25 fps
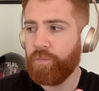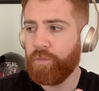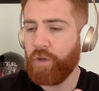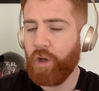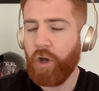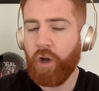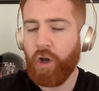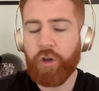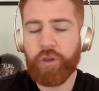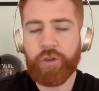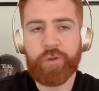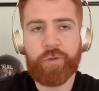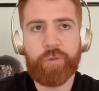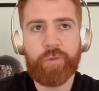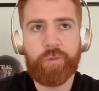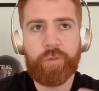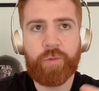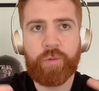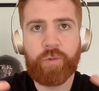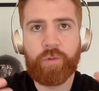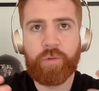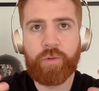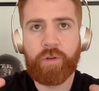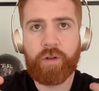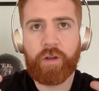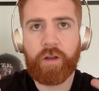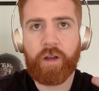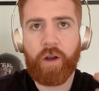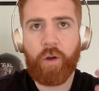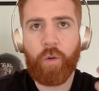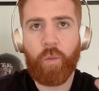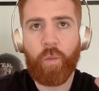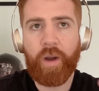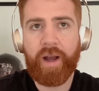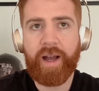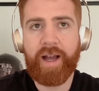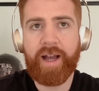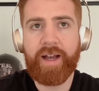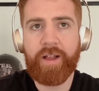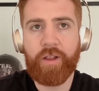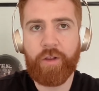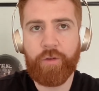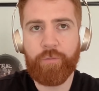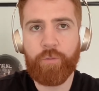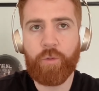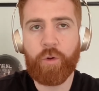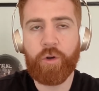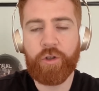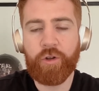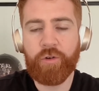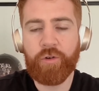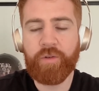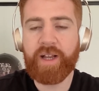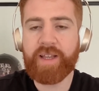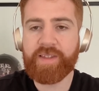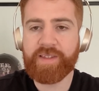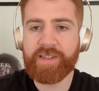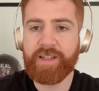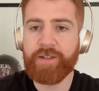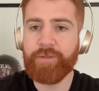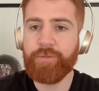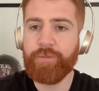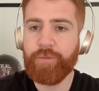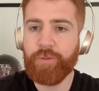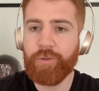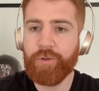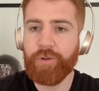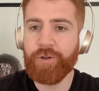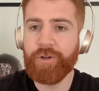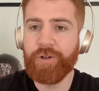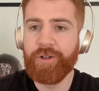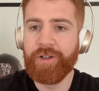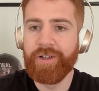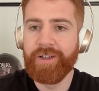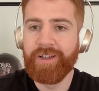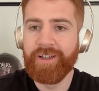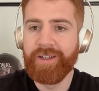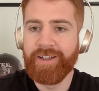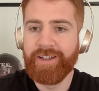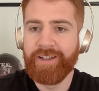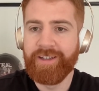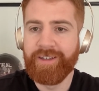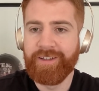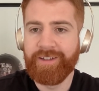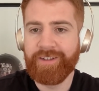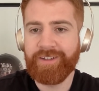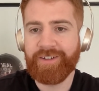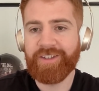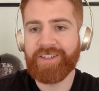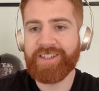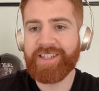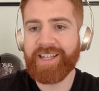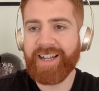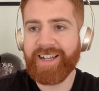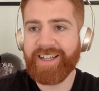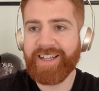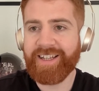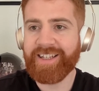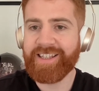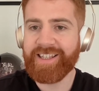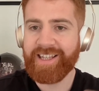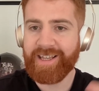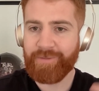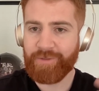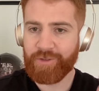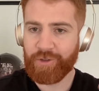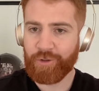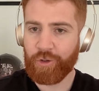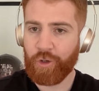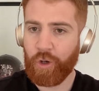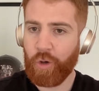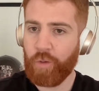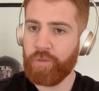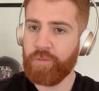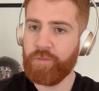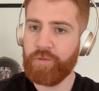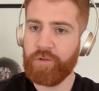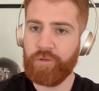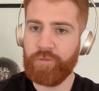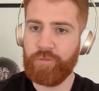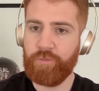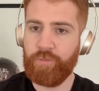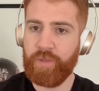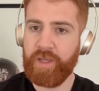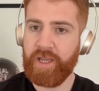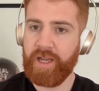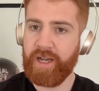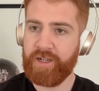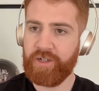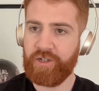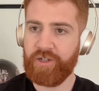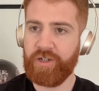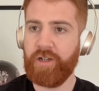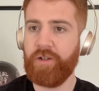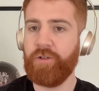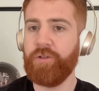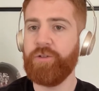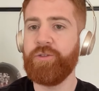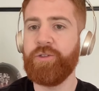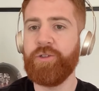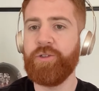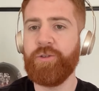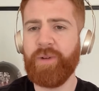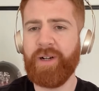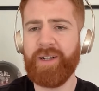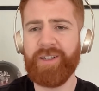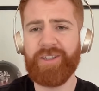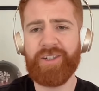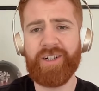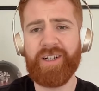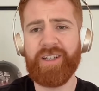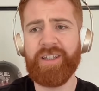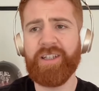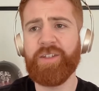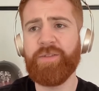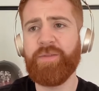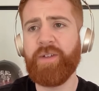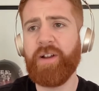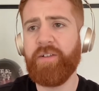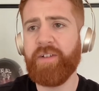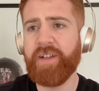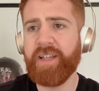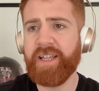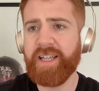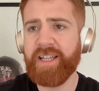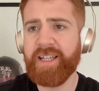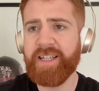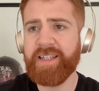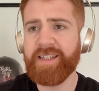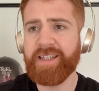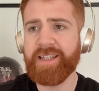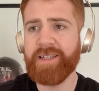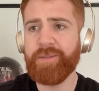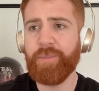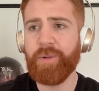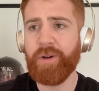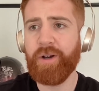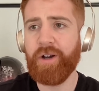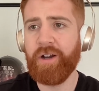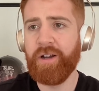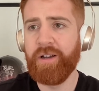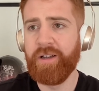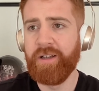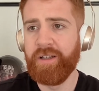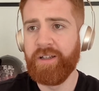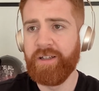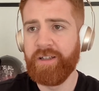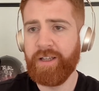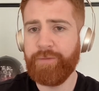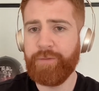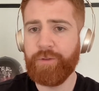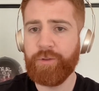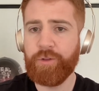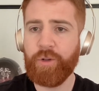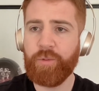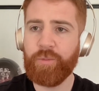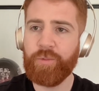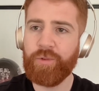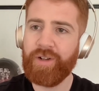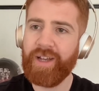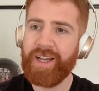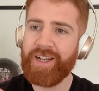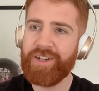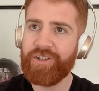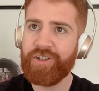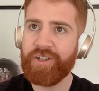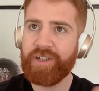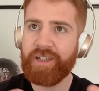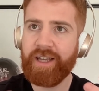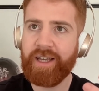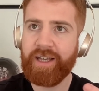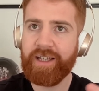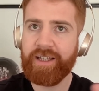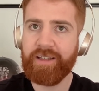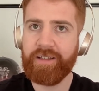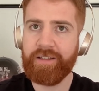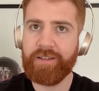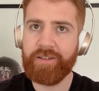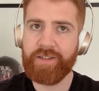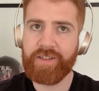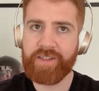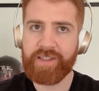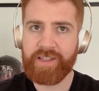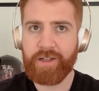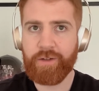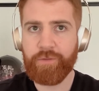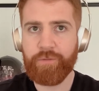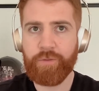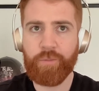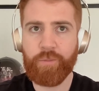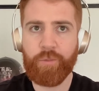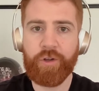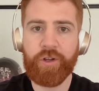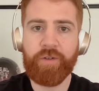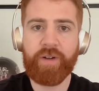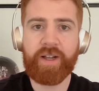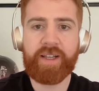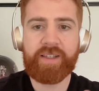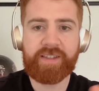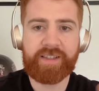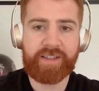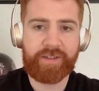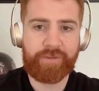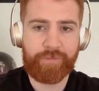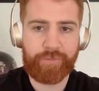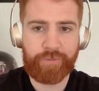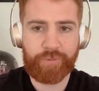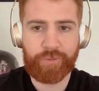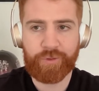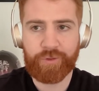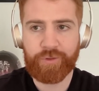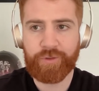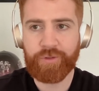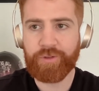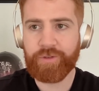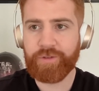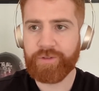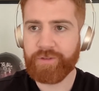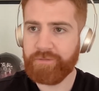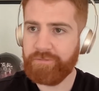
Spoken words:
Are you aware of what you're asking for? Because telling a team to go and be agile or do agile is very easy, but if you don't educate yourself on what you're asking for,